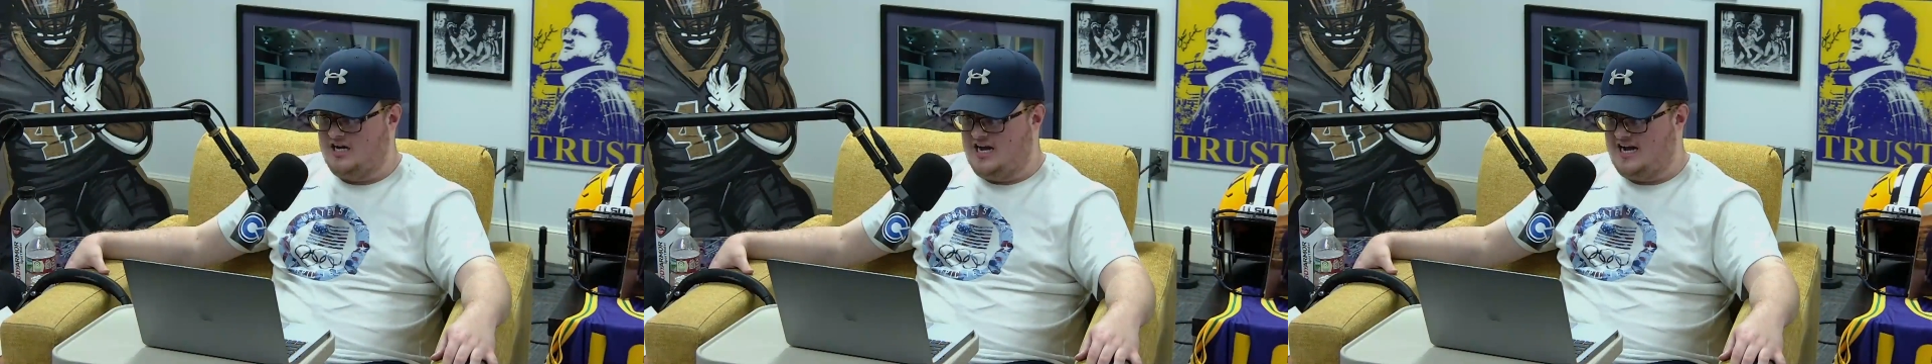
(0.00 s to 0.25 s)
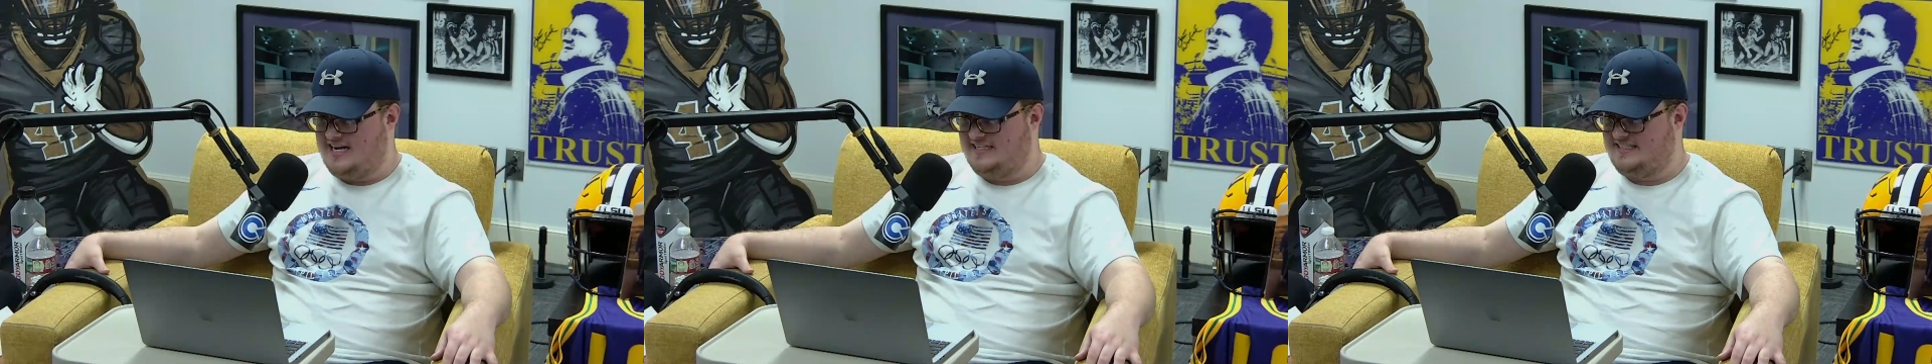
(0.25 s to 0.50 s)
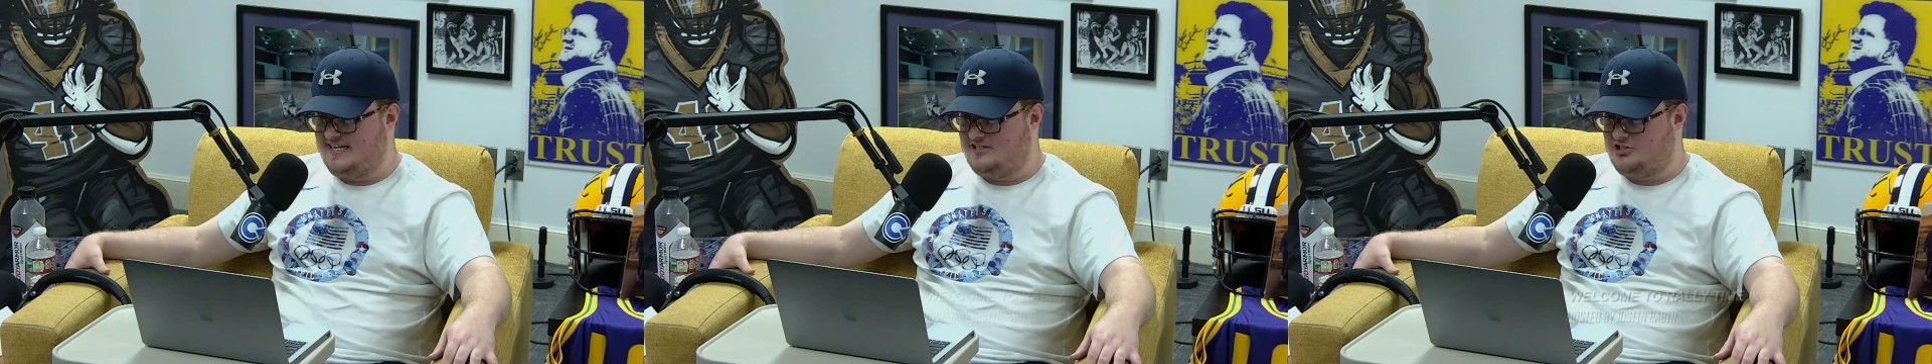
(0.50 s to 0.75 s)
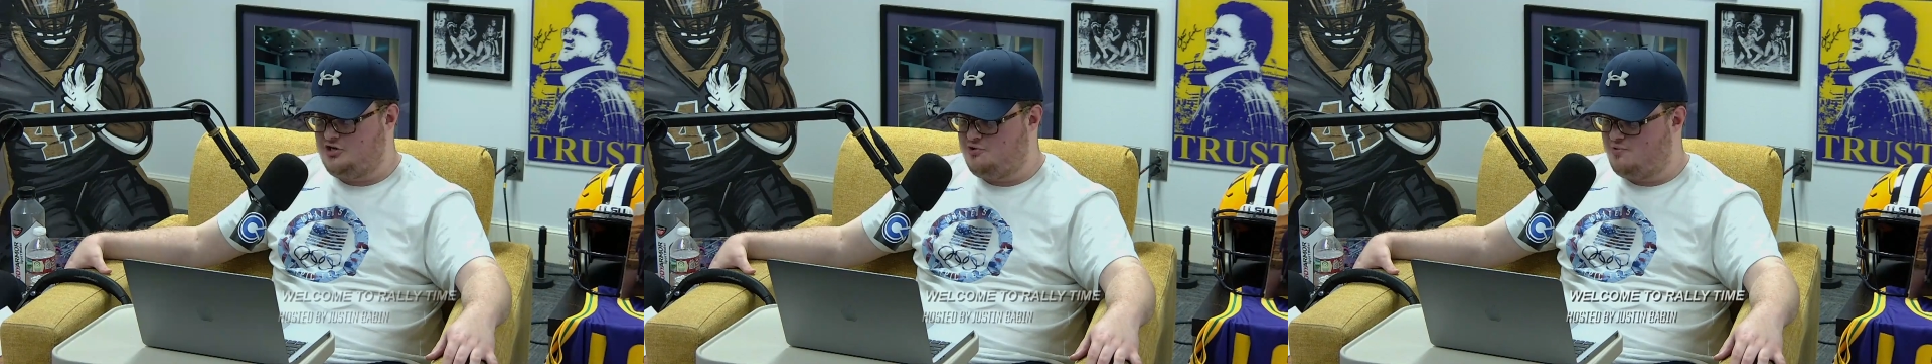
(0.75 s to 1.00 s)
has a
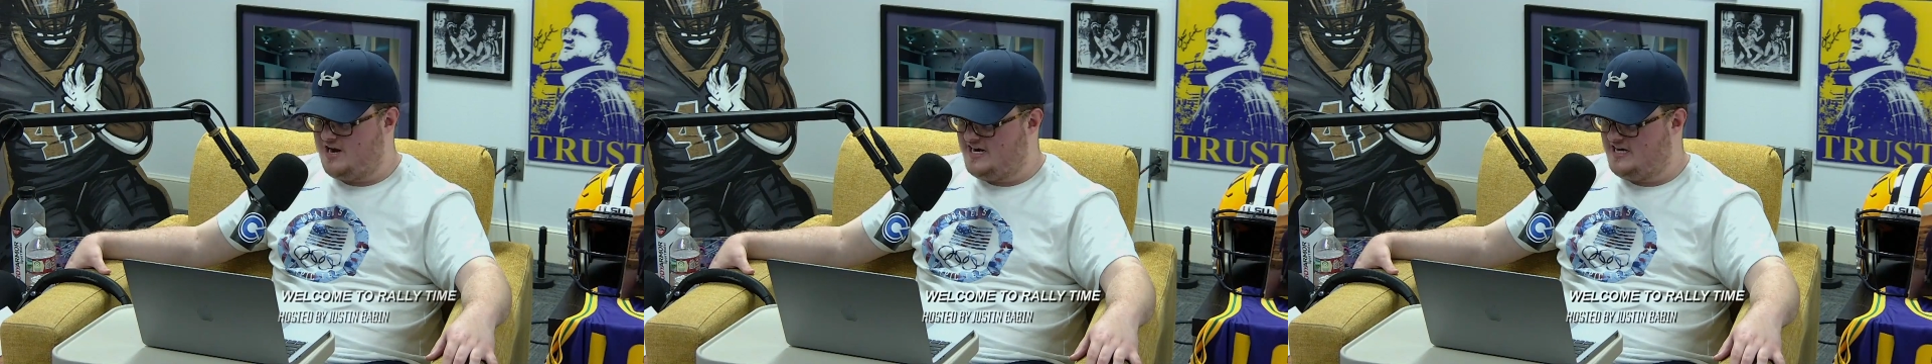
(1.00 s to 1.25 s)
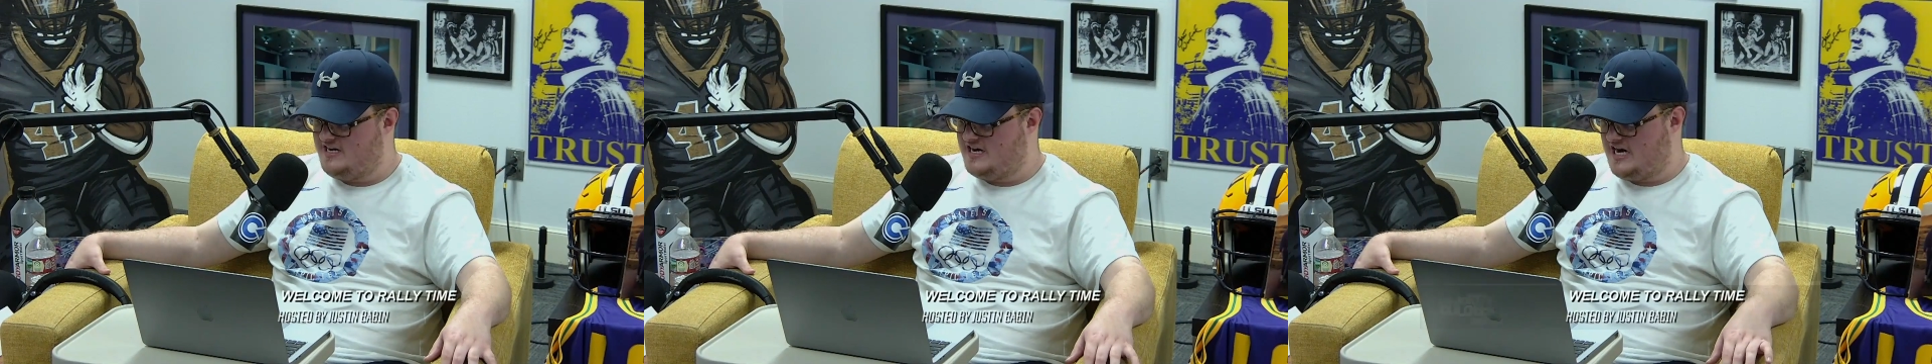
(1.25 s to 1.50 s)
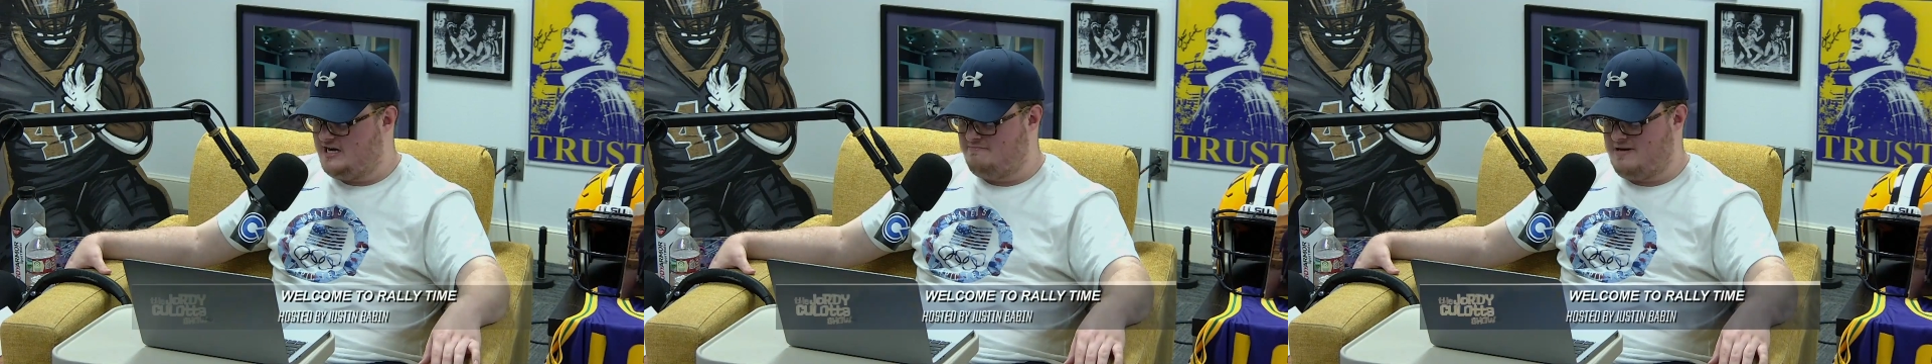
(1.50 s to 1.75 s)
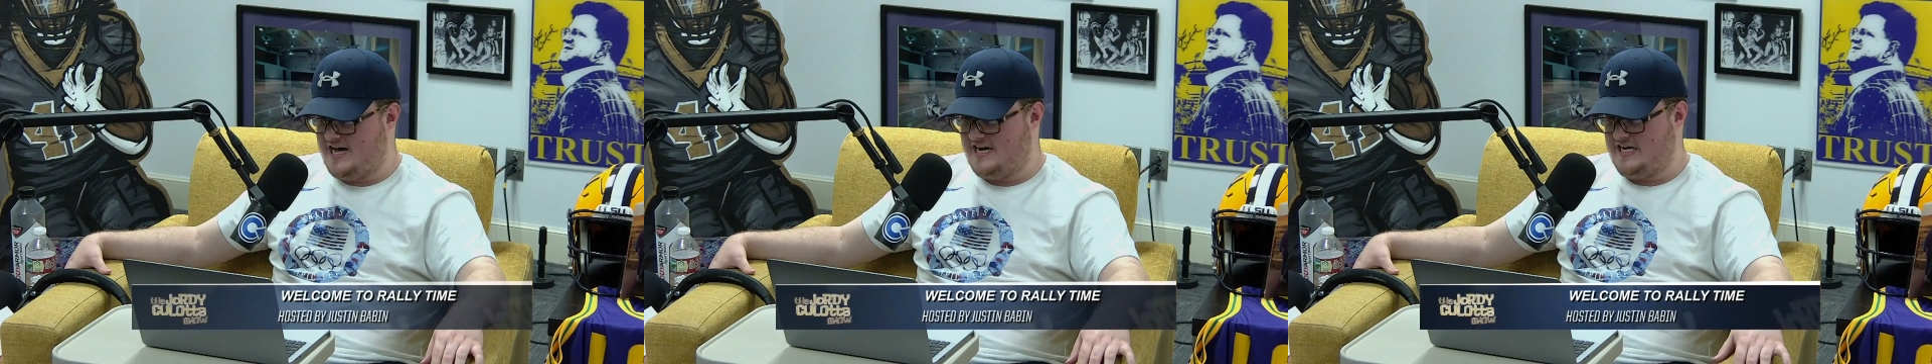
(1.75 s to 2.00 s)
.289
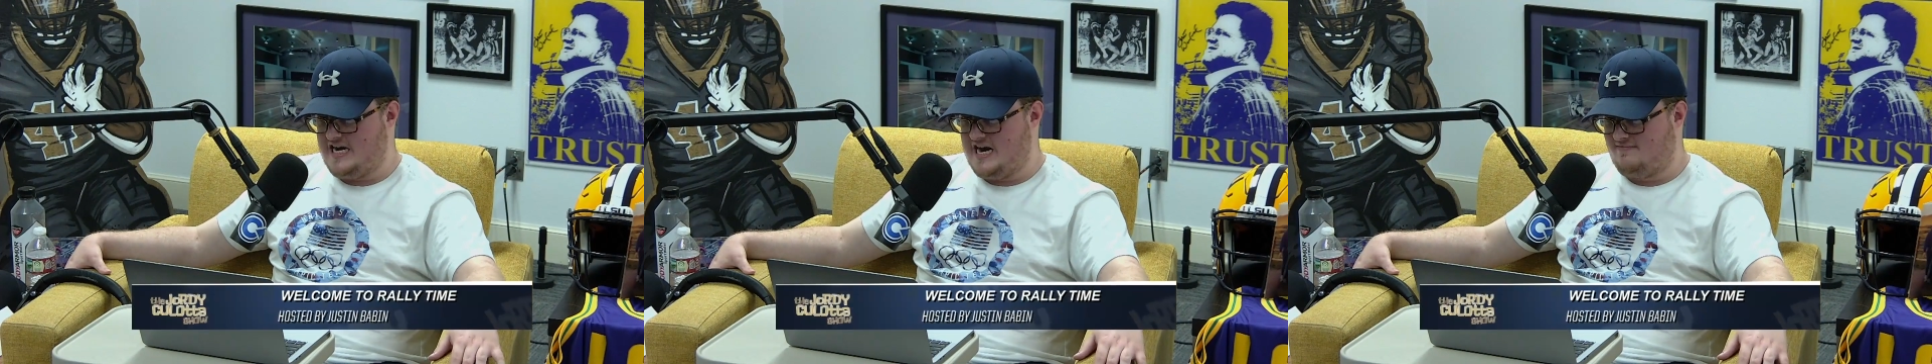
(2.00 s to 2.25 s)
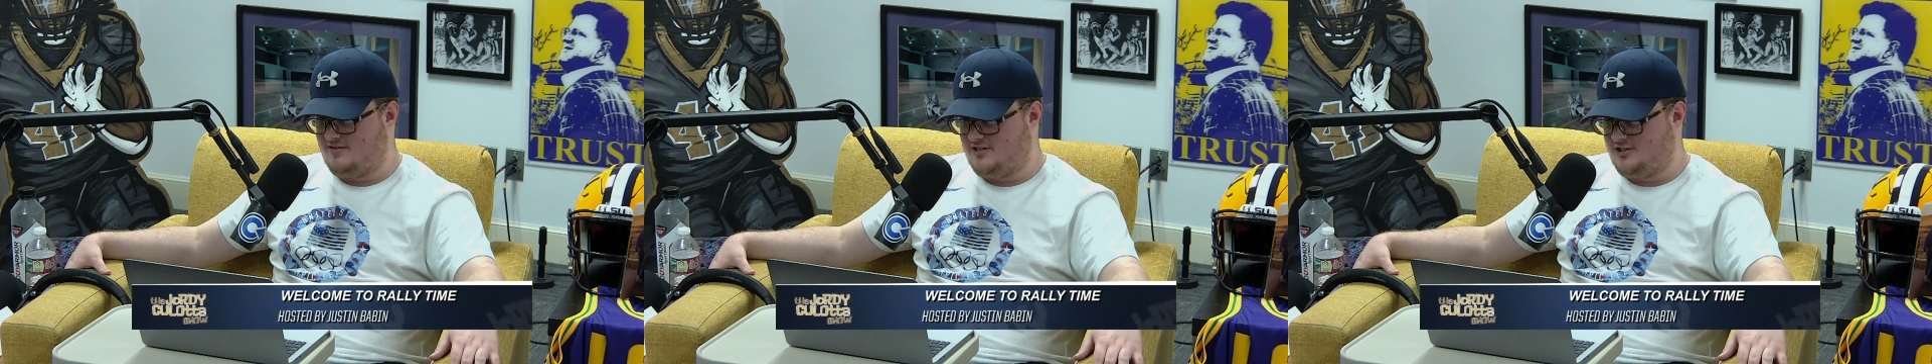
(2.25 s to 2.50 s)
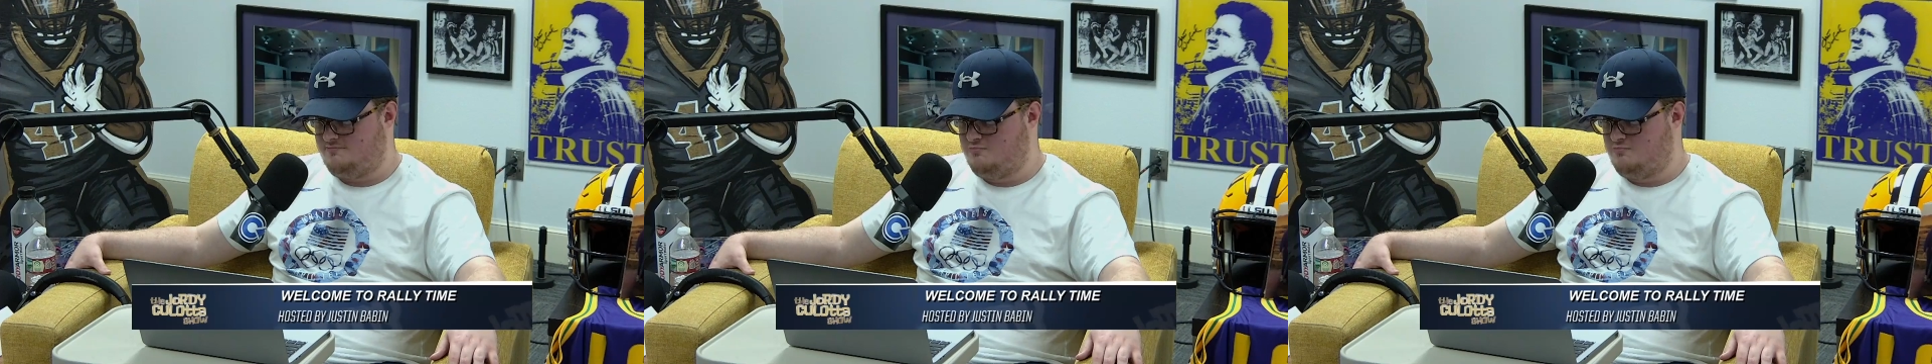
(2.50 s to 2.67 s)
batting average.